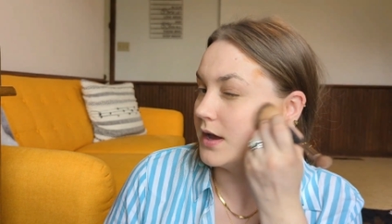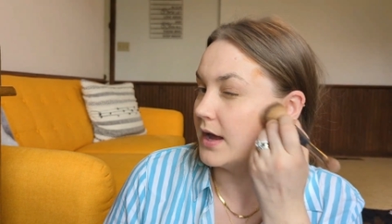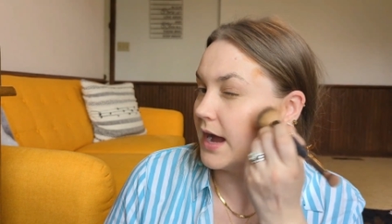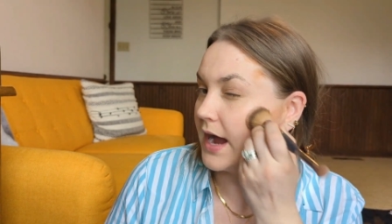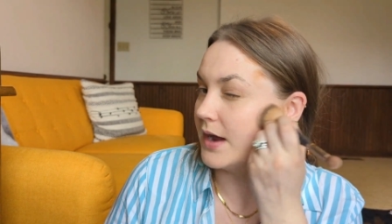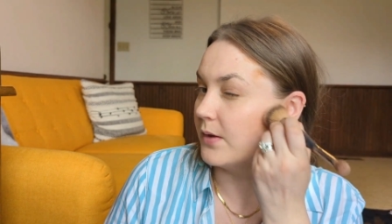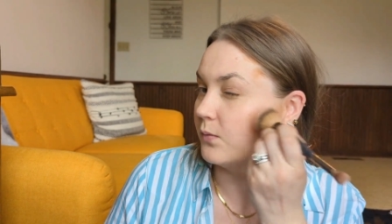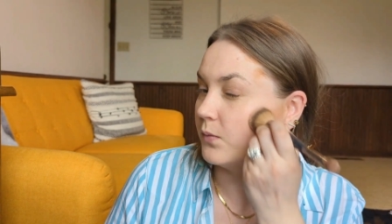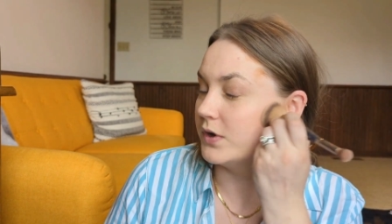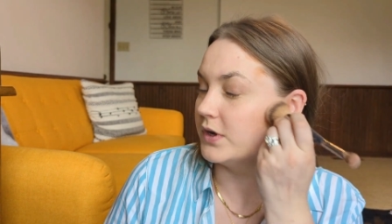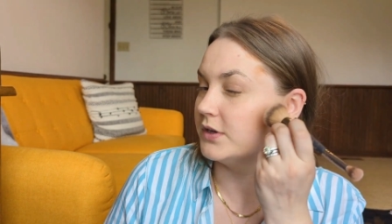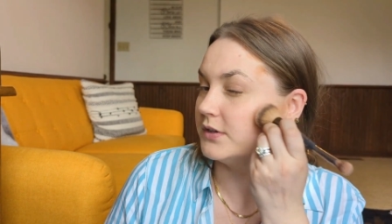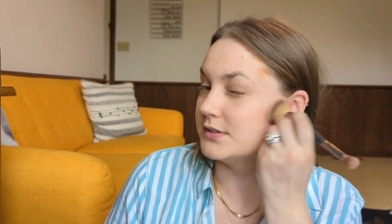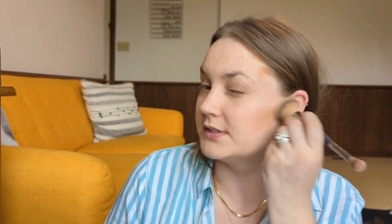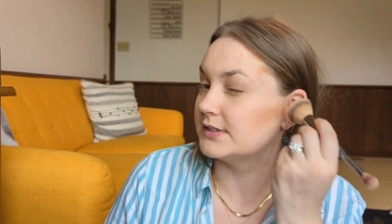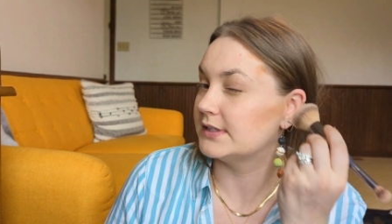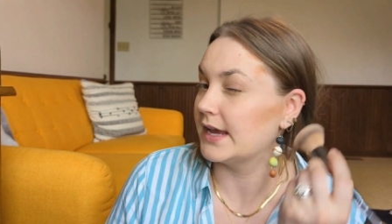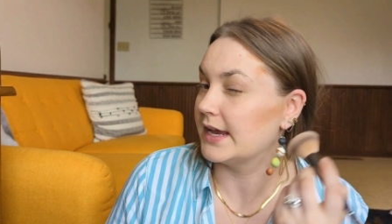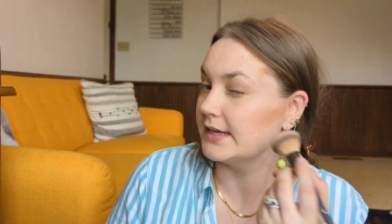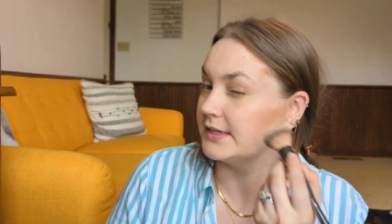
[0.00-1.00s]
I will
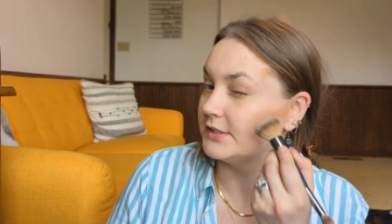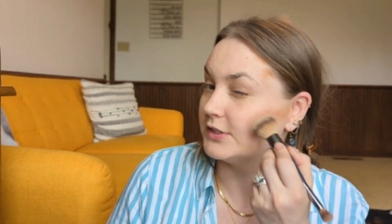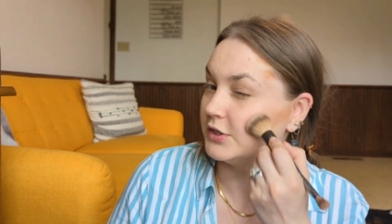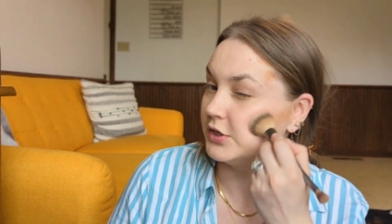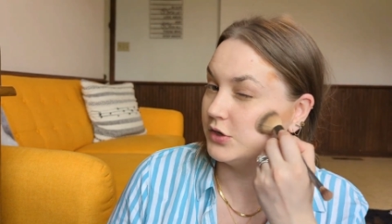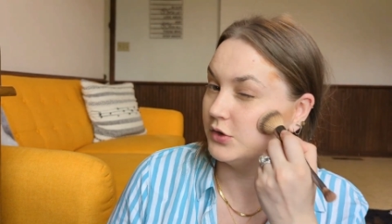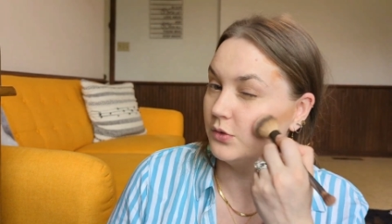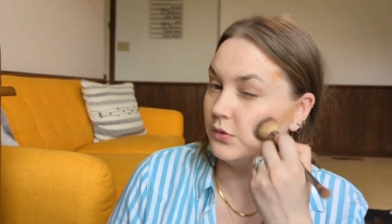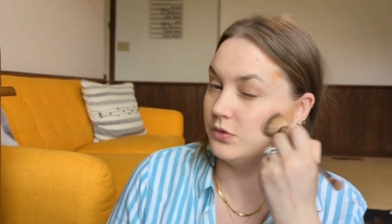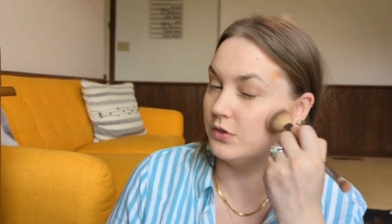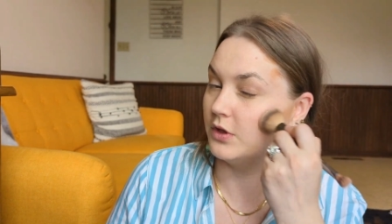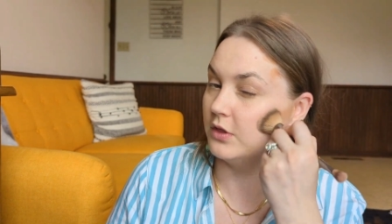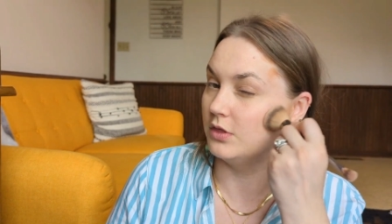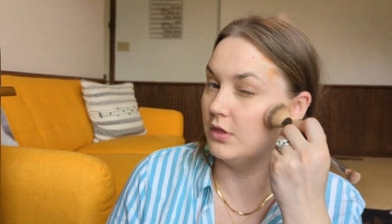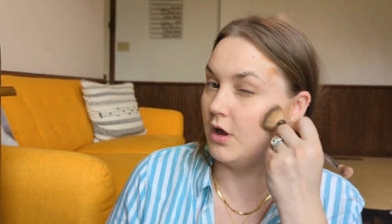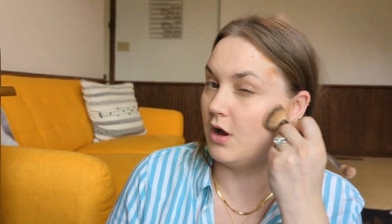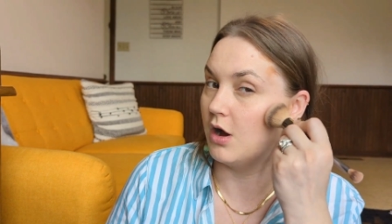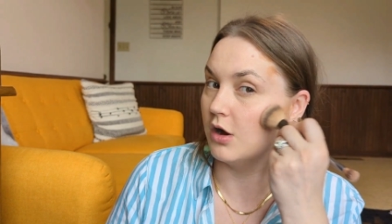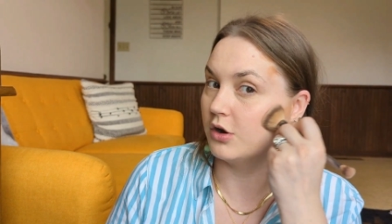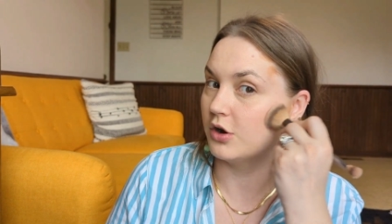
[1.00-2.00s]
say too, the
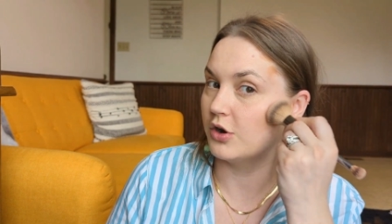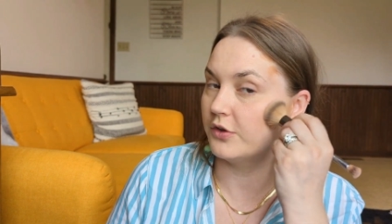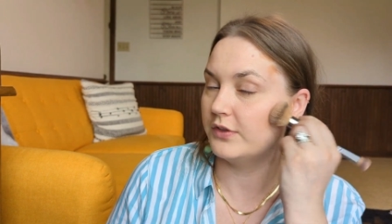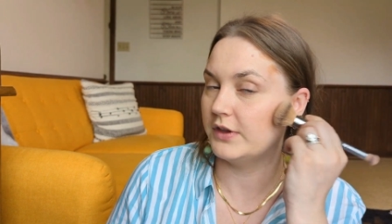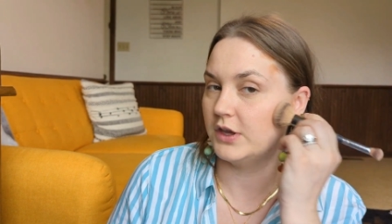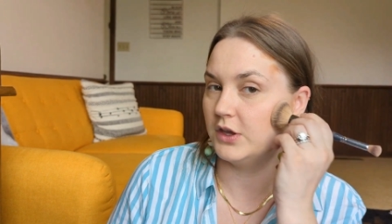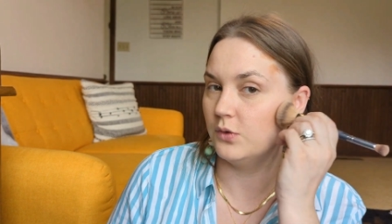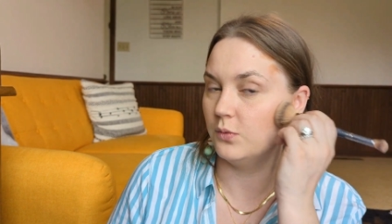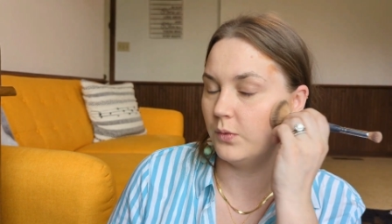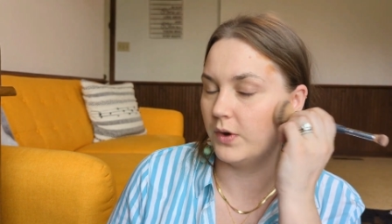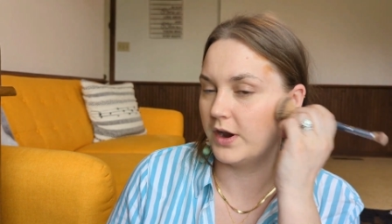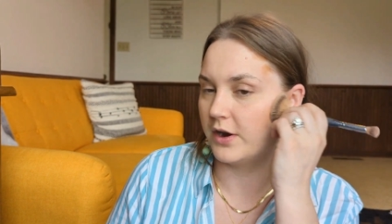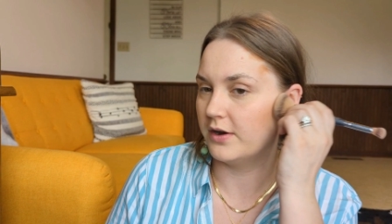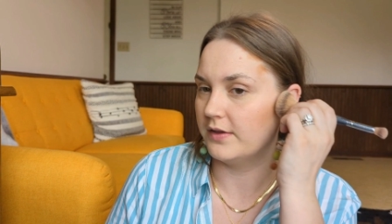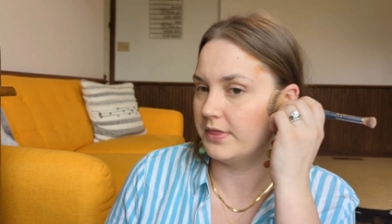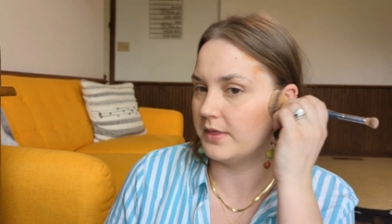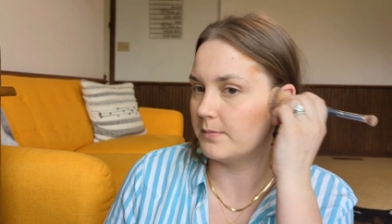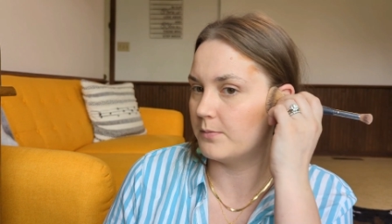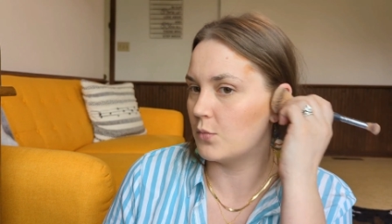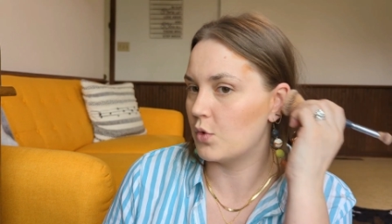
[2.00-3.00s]
longer that you wear
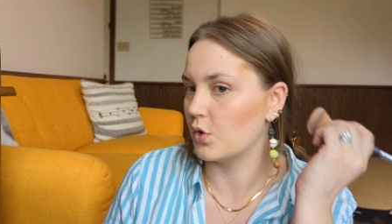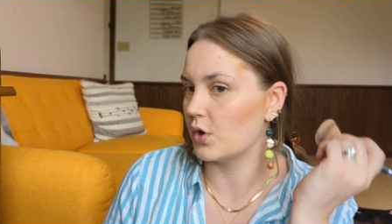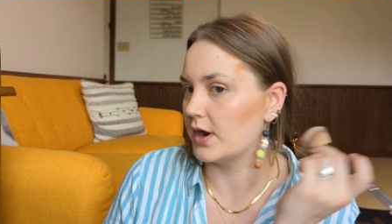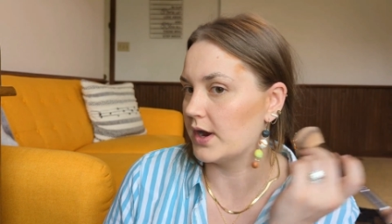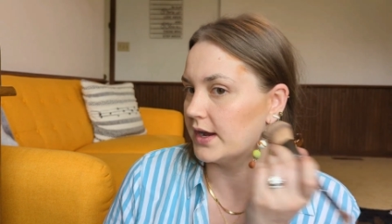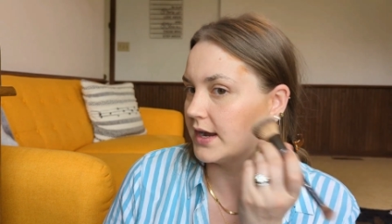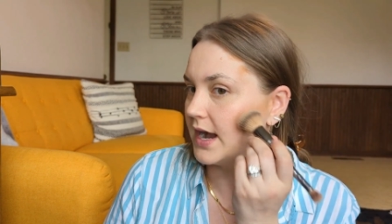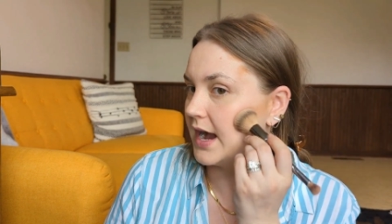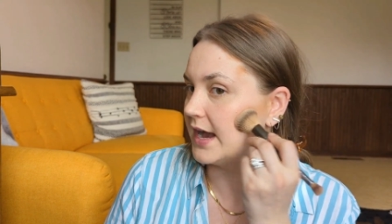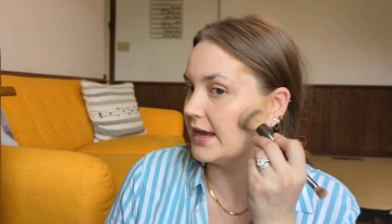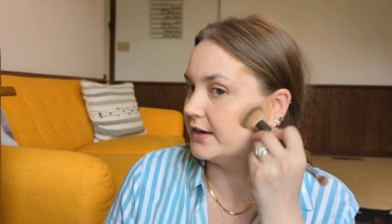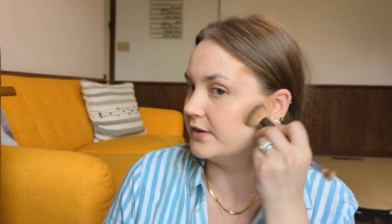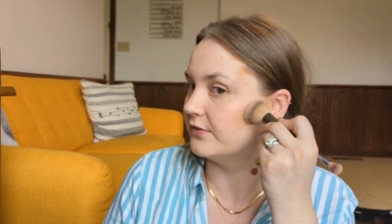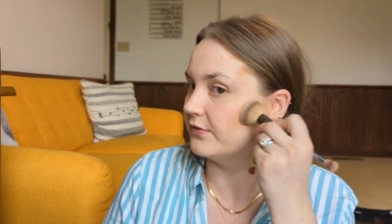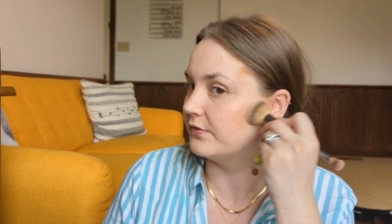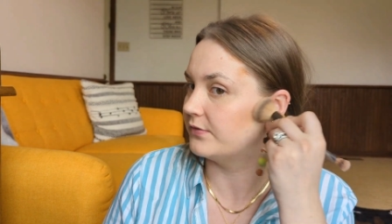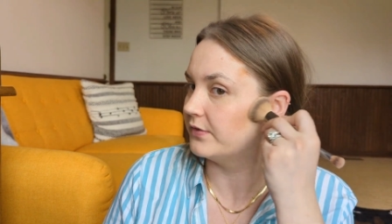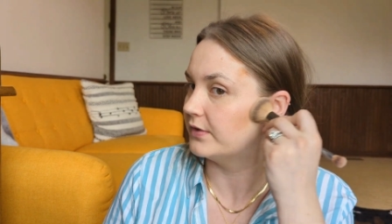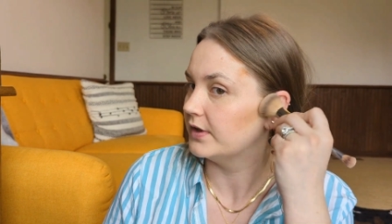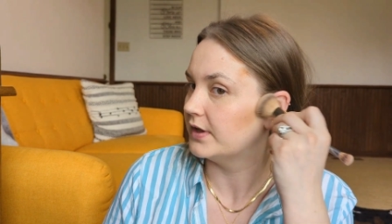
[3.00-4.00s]
it, the more it kind
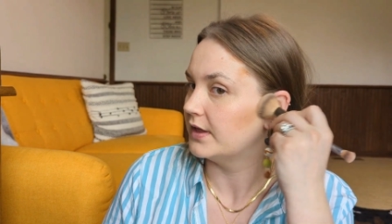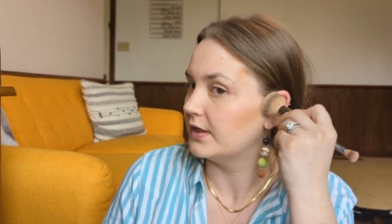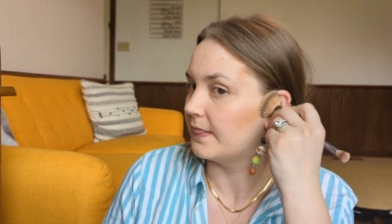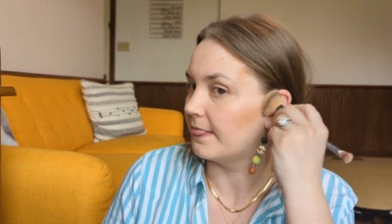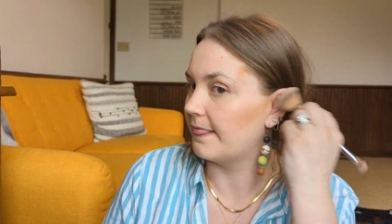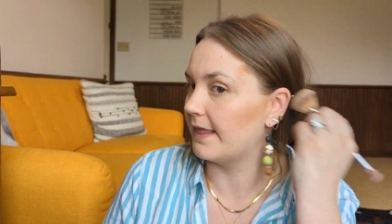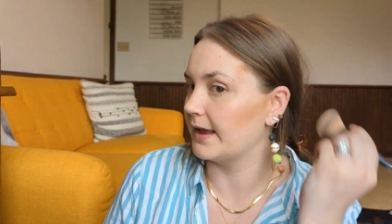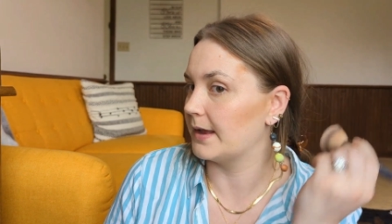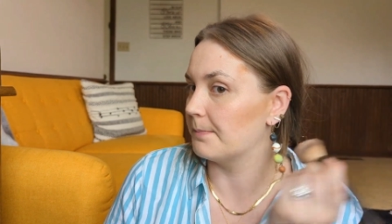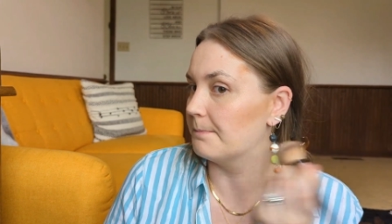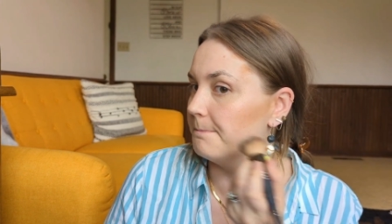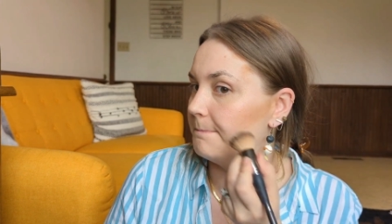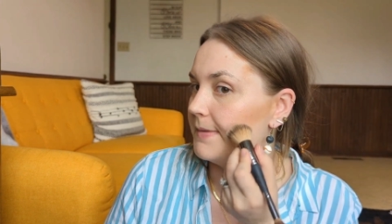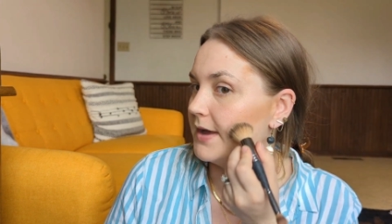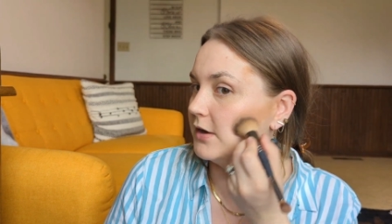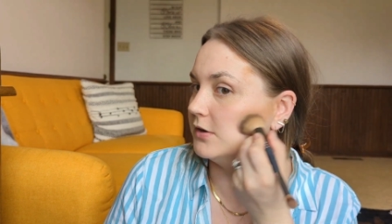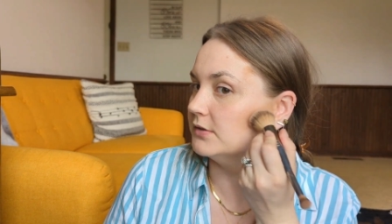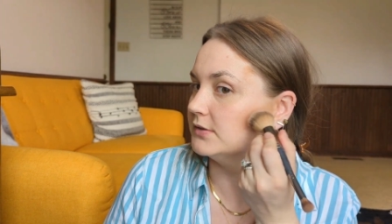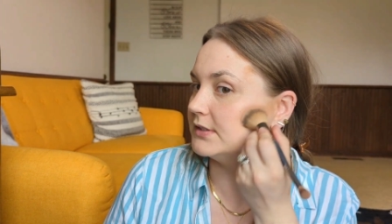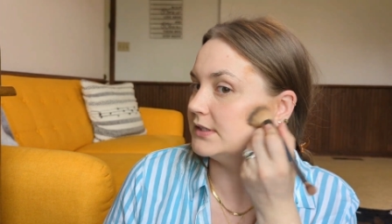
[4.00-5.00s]
of like
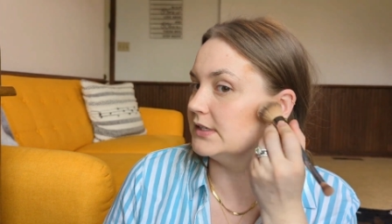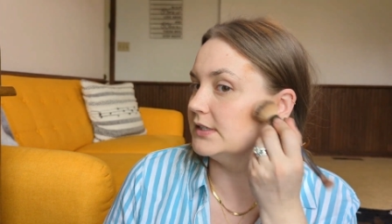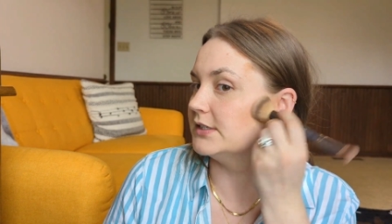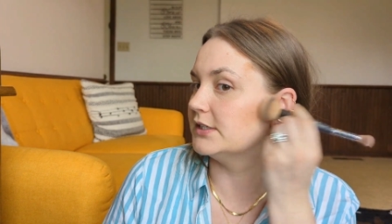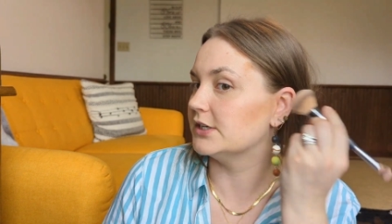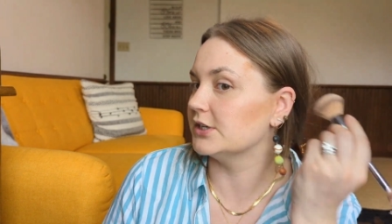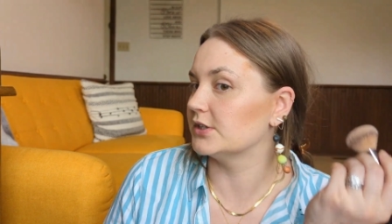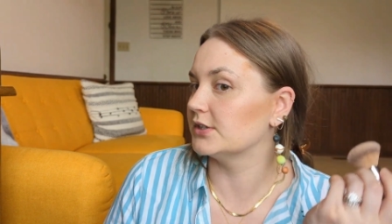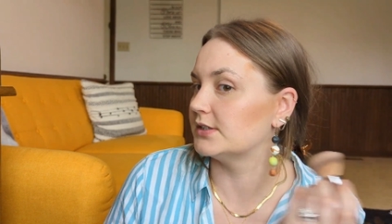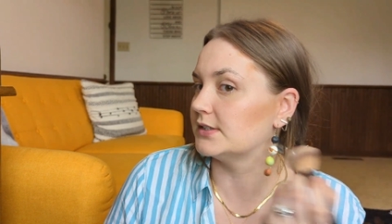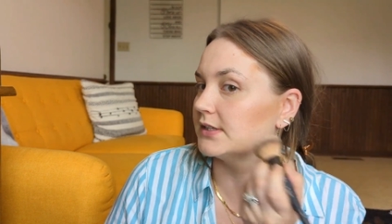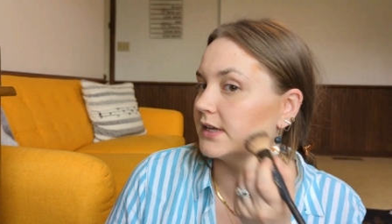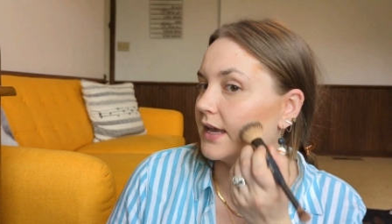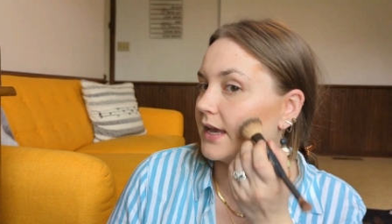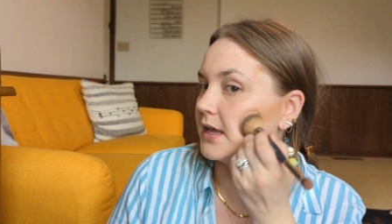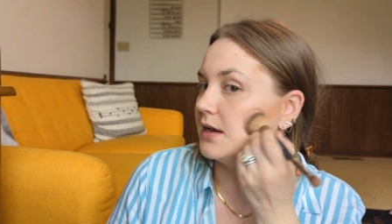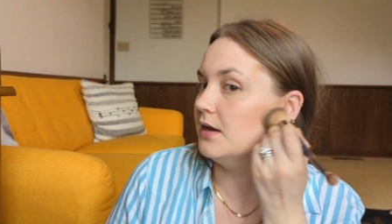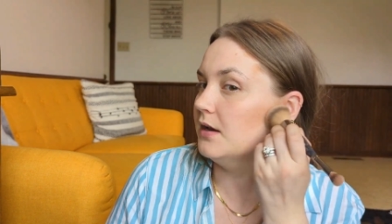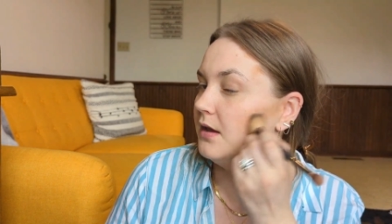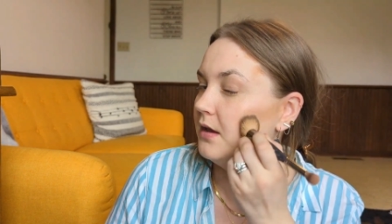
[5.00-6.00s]
melds into your
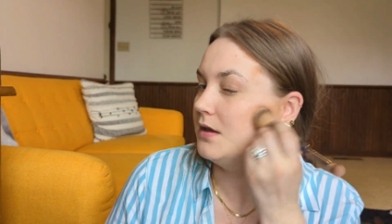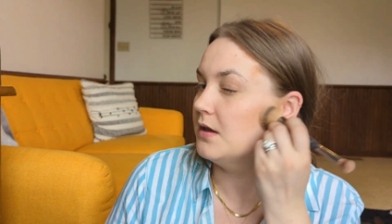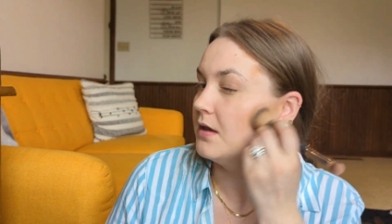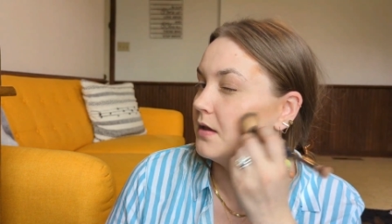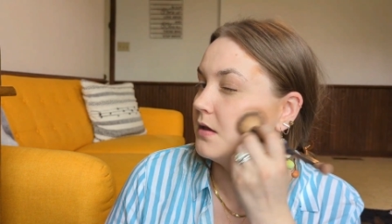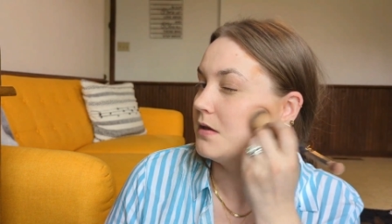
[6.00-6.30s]
skin.